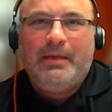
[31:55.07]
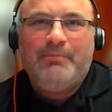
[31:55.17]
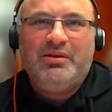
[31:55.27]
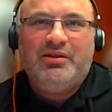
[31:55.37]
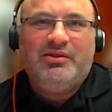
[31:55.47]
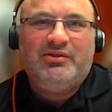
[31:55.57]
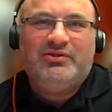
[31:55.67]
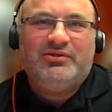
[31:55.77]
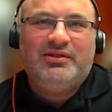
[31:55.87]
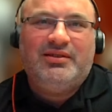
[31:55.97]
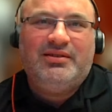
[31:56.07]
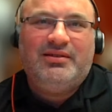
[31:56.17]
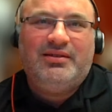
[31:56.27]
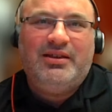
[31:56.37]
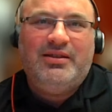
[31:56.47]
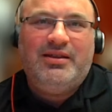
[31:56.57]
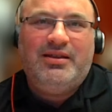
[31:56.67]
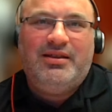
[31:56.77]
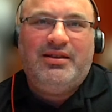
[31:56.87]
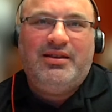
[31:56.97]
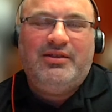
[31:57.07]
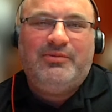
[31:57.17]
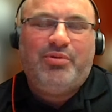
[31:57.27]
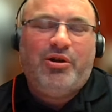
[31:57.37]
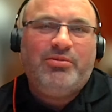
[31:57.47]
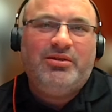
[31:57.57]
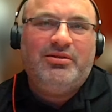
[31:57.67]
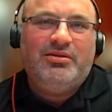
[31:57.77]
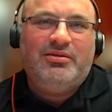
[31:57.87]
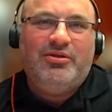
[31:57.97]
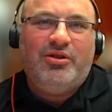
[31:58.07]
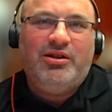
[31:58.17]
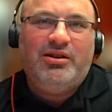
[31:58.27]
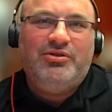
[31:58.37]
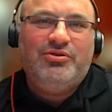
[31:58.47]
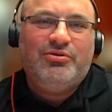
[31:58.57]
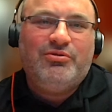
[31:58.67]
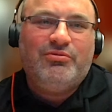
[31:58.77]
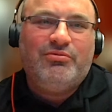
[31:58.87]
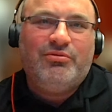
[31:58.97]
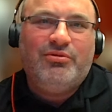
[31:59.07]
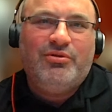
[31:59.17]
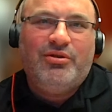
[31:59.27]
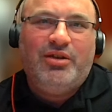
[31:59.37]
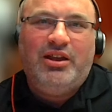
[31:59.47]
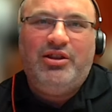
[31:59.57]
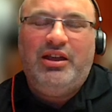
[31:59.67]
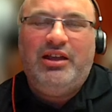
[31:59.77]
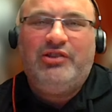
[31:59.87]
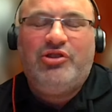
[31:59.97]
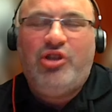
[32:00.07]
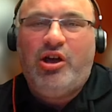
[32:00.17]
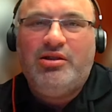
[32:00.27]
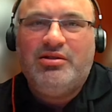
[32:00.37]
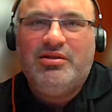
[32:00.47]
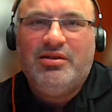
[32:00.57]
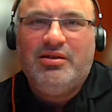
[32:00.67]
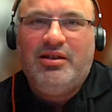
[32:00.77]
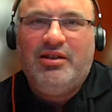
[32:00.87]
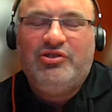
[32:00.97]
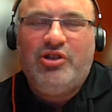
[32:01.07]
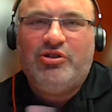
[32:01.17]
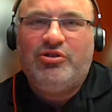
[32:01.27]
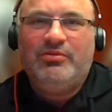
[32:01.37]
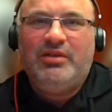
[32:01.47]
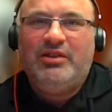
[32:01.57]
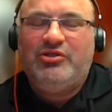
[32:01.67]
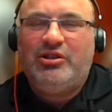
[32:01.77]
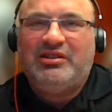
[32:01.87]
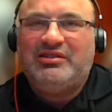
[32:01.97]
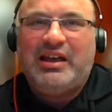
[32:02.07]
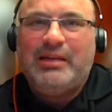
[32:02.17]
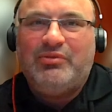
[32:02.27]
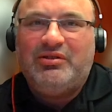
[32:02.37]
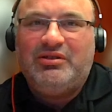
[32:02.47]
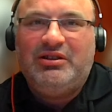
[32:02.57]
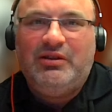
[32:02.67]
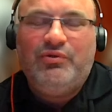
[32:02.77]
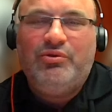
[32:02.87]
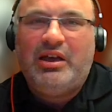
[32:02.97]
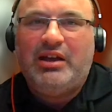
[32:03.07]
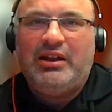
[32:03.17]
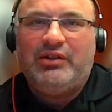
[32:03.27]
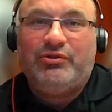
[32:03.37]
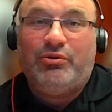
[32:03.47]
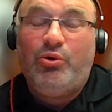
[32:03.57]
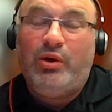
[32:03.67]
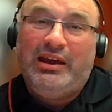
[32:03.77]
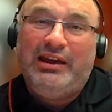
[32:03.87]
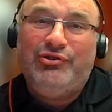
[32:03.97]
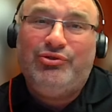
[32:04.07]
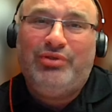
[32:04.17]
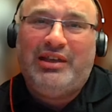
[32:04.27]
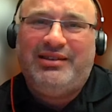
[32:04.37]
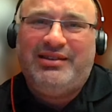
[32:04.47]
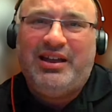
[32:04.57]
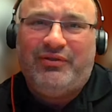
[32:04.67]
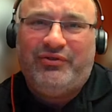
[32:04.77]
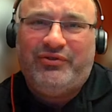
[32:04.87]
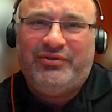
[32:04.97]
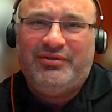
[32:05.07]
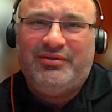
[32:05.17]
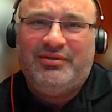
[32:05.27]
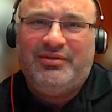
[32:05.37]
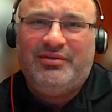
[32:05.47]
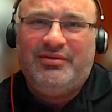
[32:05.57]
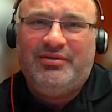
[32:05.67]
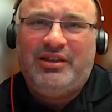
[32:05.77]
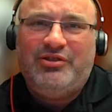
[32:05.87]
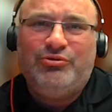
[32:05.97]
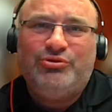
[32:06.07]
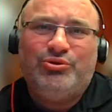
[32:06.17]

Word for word: because it it's probably not in your and it's not it's not it's not the time to give you that answer or hand you that knife that you'll do